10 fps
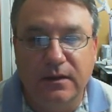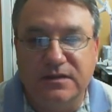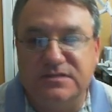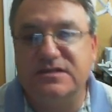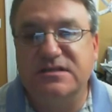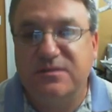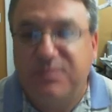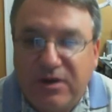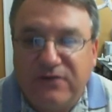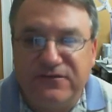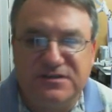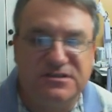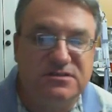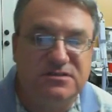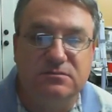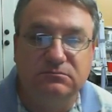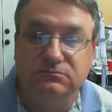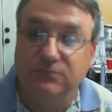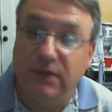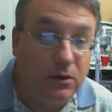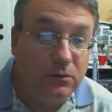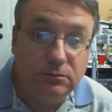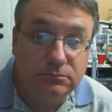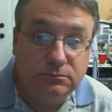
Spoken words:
Is the perfect system? No.